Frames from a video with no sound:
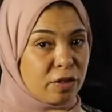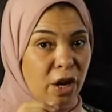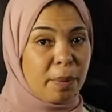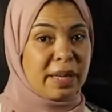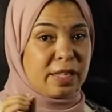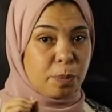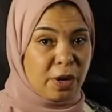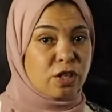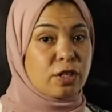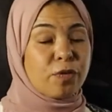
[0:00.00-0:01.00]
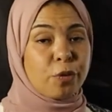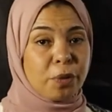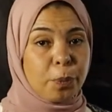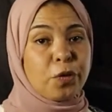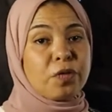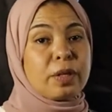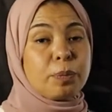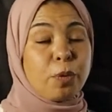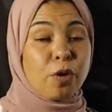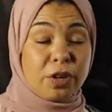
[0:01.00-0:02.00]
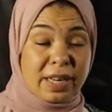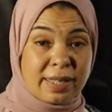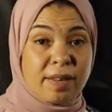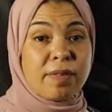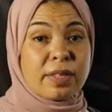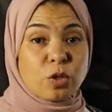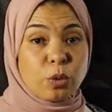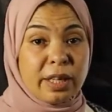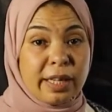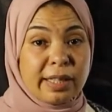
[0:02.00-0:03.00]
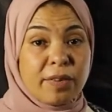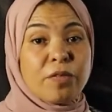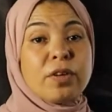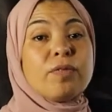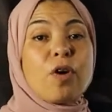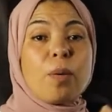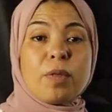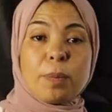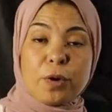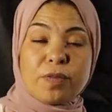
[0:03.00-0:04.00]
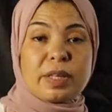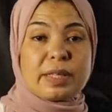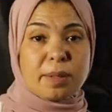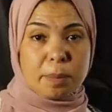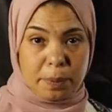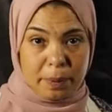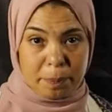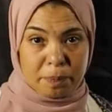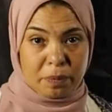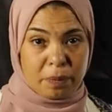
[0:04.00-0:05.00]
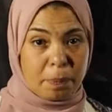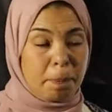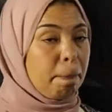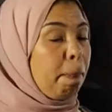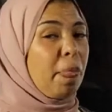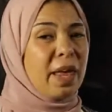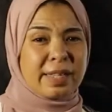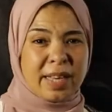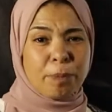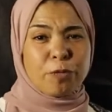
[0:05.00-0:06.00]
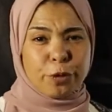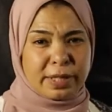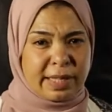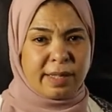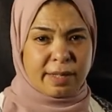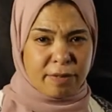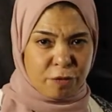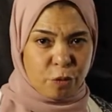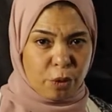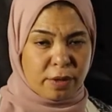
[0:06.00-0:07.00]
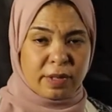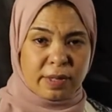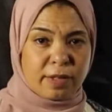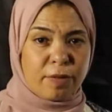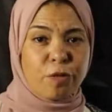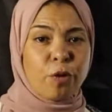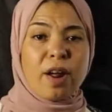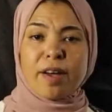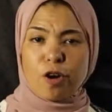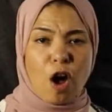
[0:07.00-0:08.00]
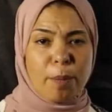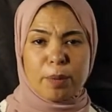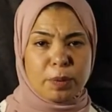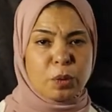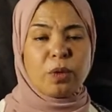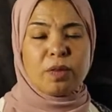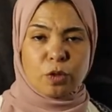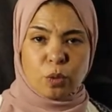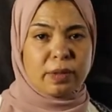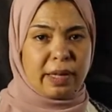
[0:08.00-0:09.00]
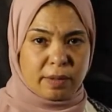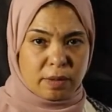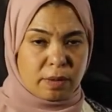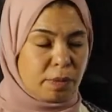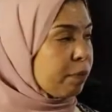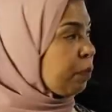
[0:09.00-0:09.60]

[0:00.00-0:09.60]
time expressions for the perfect progressive is totally different from the perfect simple, except for since and for. Since and for are common between the two tenses.